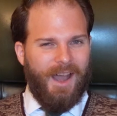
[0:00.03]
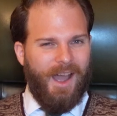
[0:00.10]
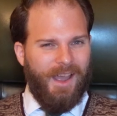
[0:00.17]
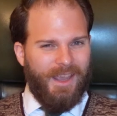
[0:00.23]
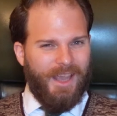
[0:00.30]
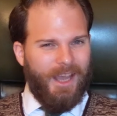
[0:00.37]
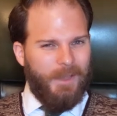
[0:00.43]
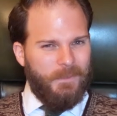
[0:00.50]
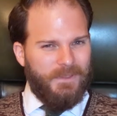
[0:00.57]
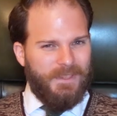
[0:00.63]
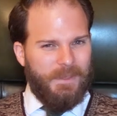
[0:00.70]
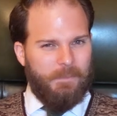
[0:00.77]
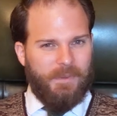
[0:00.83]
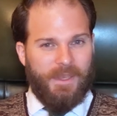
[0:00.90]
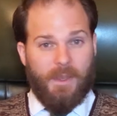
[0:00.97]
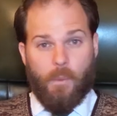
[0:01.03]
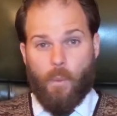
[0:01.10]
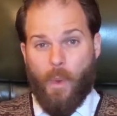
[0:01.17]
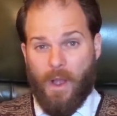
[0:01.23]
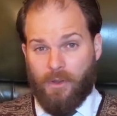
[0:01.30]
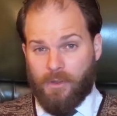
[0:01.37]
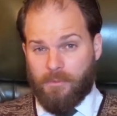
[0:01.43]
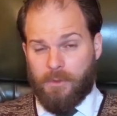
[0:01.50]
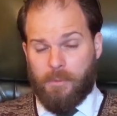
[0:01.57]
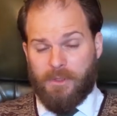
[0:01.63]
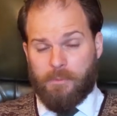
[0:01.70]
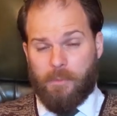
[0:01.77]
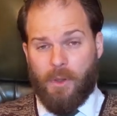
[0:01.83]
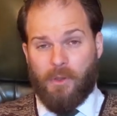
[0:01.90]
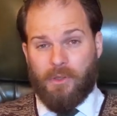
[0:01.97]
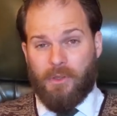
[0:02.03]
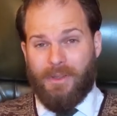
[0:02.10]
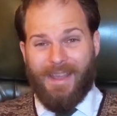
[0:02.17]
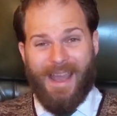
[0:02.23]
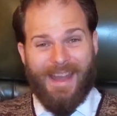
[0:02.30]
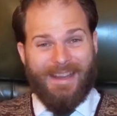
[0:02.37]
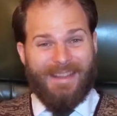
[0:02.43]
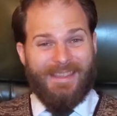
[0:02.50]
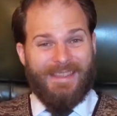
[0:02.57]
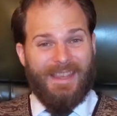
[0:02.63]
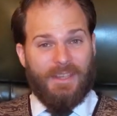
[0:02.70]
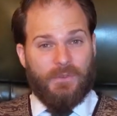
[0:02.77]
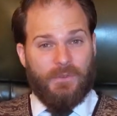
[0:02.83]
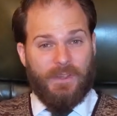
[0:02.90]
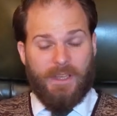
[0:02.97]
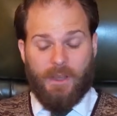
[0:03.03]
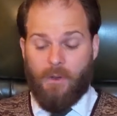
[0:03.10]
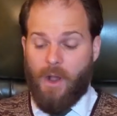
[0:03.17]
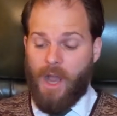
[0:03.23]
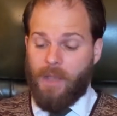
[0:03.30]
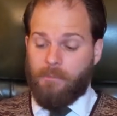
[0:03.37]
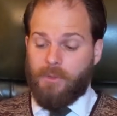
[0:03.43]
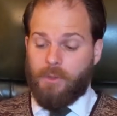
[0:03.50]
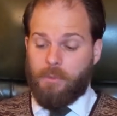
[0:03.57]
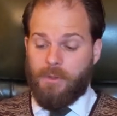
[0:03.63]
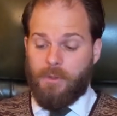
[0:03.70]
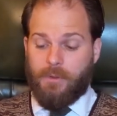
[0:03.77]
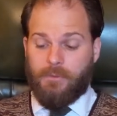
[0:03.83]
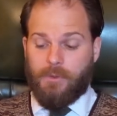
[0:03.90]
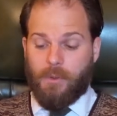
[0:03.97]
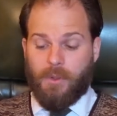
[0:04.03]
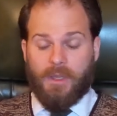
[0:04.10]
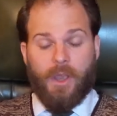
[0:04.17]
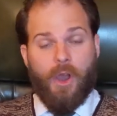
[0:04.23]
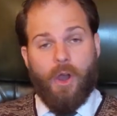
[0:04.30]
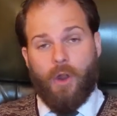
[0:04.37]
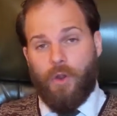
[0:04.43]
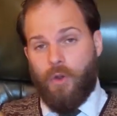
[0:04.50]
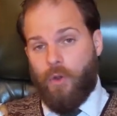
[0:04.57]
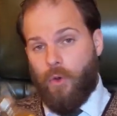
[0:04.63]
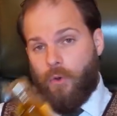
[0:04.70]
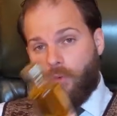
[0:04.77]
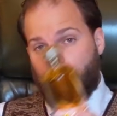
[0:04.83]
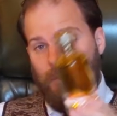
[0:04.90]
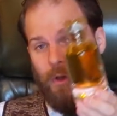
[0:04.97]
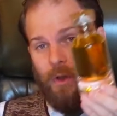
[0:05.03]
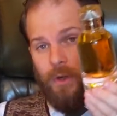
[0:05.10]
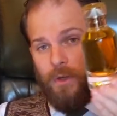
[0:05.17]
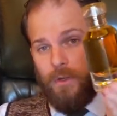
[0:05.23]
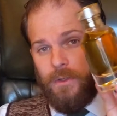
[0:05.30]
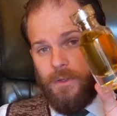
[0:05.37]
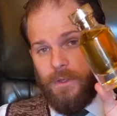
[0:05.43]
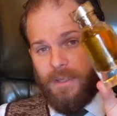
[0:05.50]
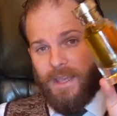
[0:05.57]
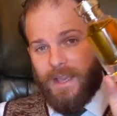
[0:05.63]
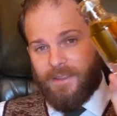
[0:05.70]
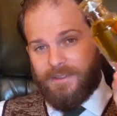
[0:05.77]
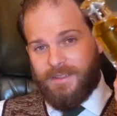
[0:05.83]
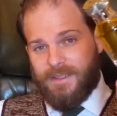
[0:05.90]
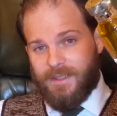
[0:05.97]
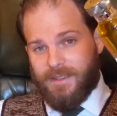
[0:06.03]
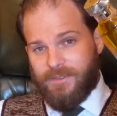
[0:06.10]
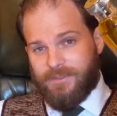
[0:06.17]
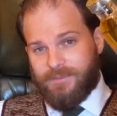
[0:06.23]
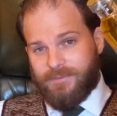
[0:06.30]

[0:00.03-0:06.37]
Hi, I'm CP, welcome to Bespoke Unit, and in this video, I'm going to be reviewing L'Envol de Cartier.